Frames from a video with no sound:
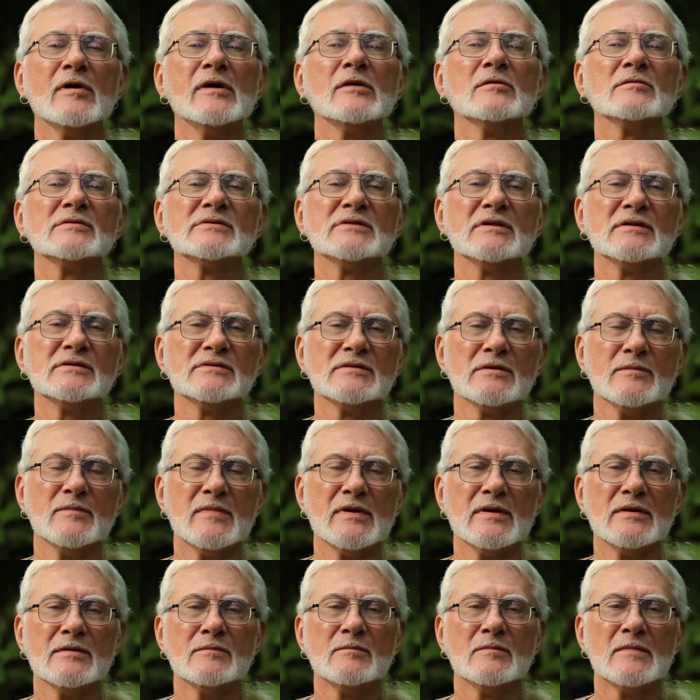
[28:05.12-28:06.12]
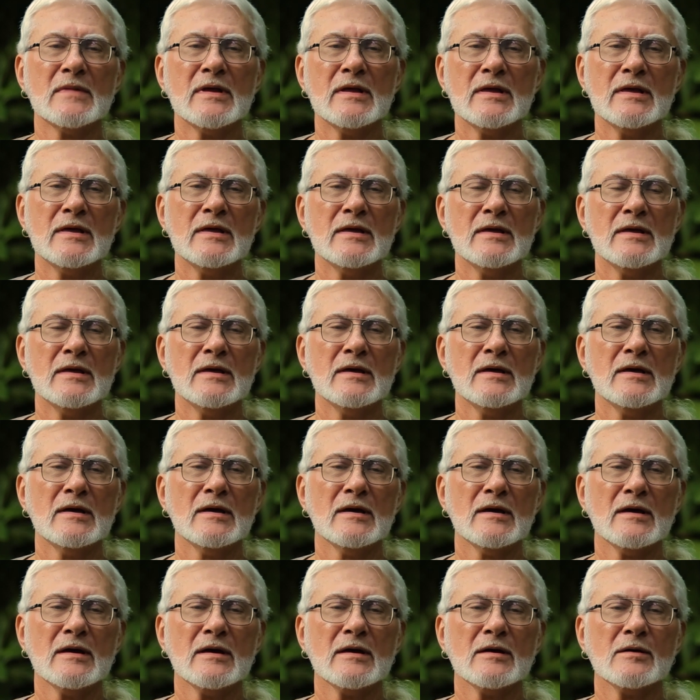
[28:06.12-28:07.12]
greater system, and
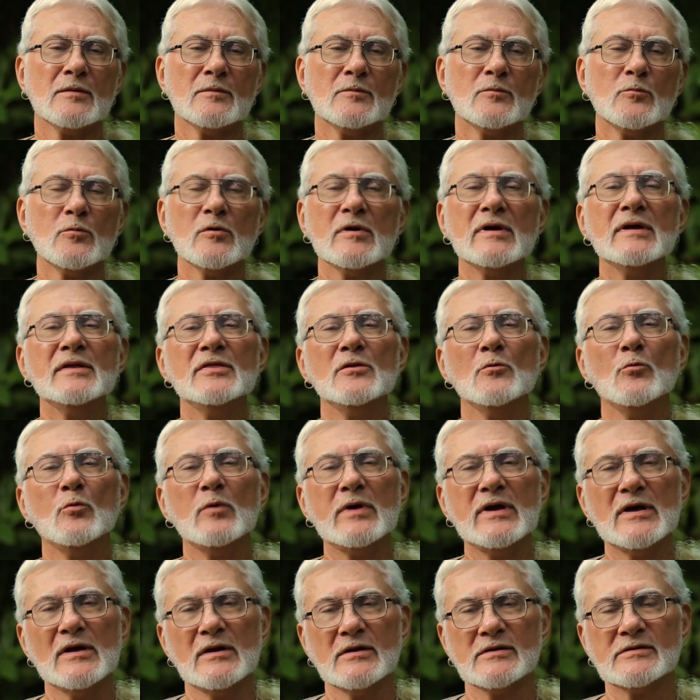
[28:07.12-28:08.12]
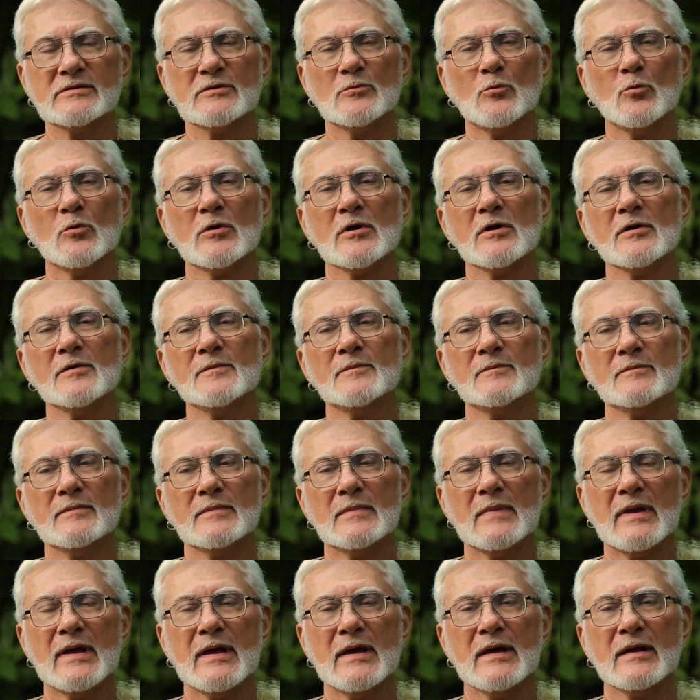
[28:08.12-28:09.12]
we're in the wheel, as it were.
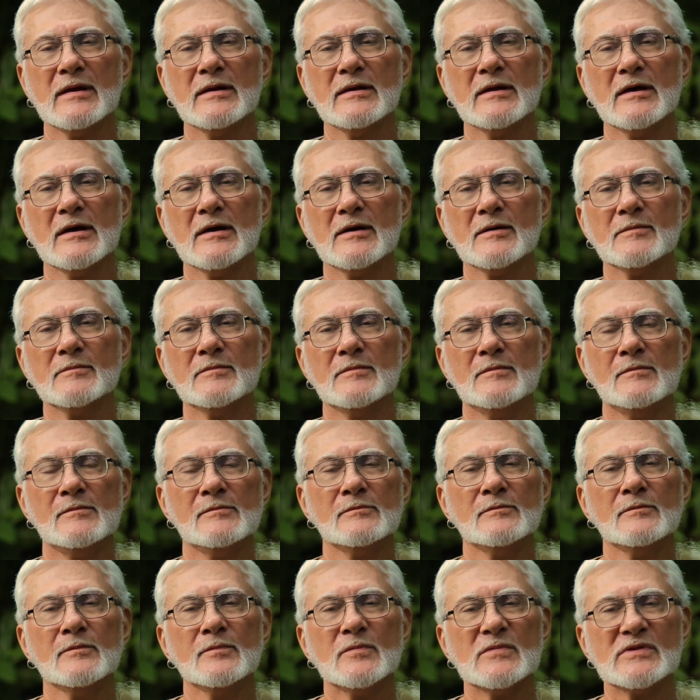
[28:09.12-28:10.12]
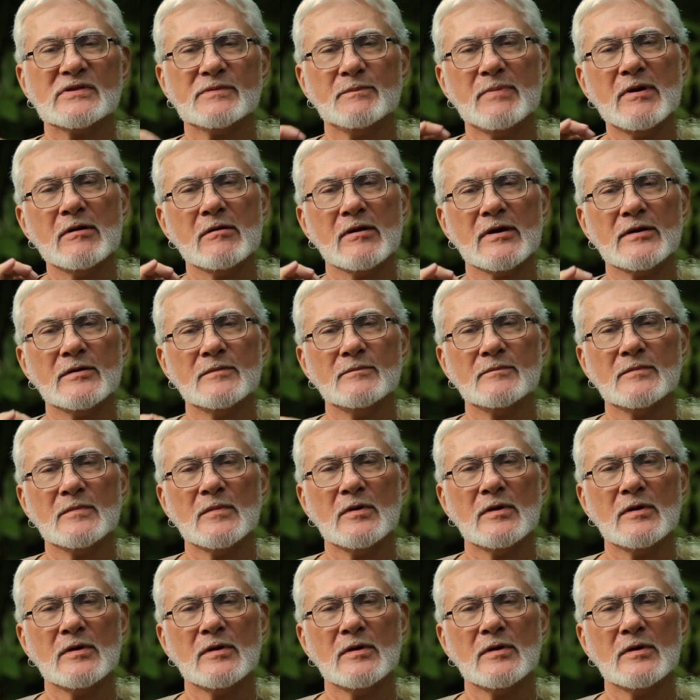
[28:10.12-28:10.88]
And spirit,